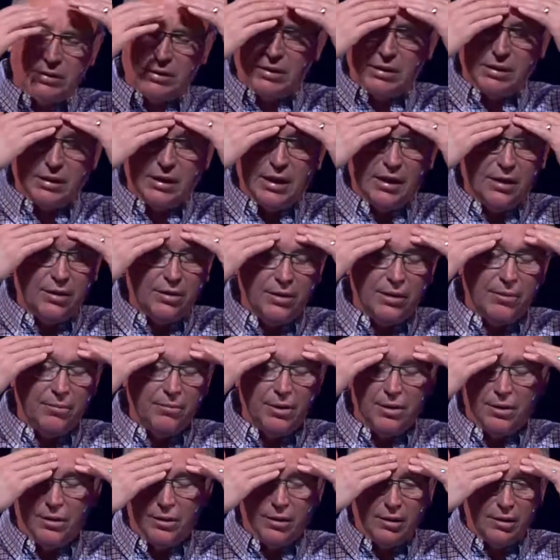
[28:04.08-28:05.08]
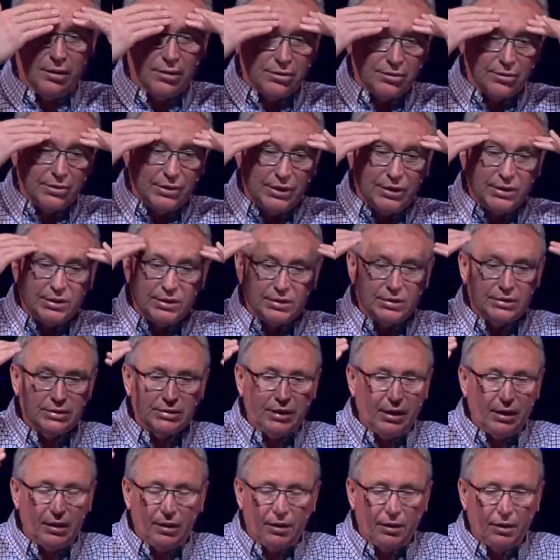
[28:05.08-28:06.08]
the guy who committed adultery, just
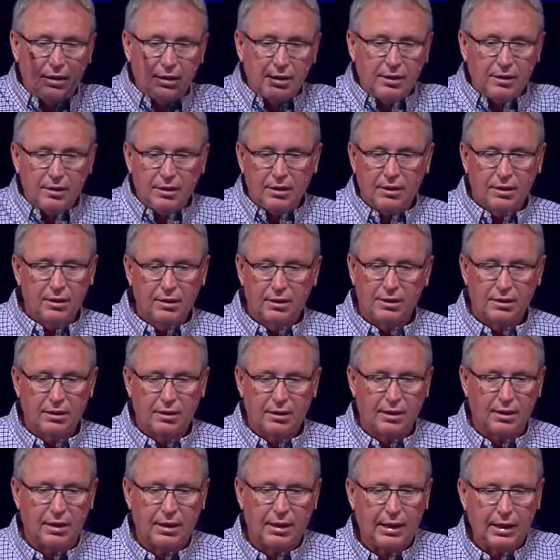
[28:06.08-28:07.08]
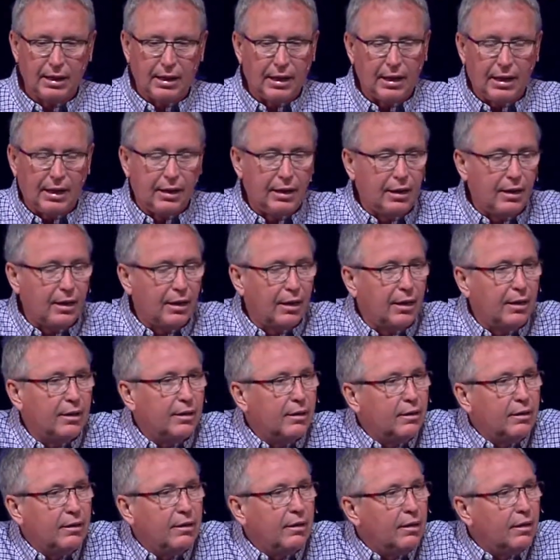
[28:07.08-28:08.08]
said, I
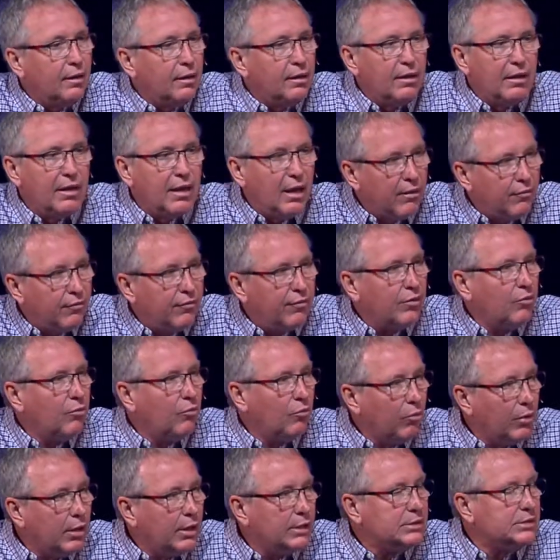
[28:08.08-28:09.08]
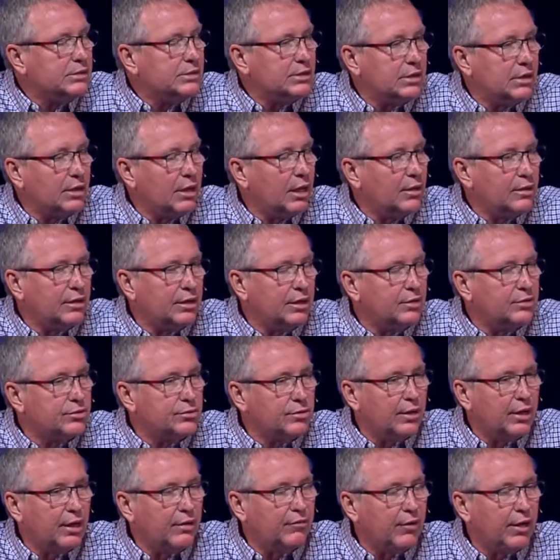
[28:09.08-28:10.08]
never once thought this
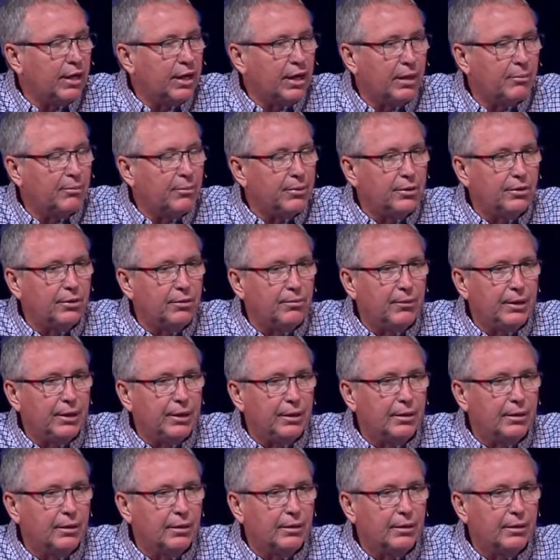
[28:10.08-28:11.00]
would ever happen to me.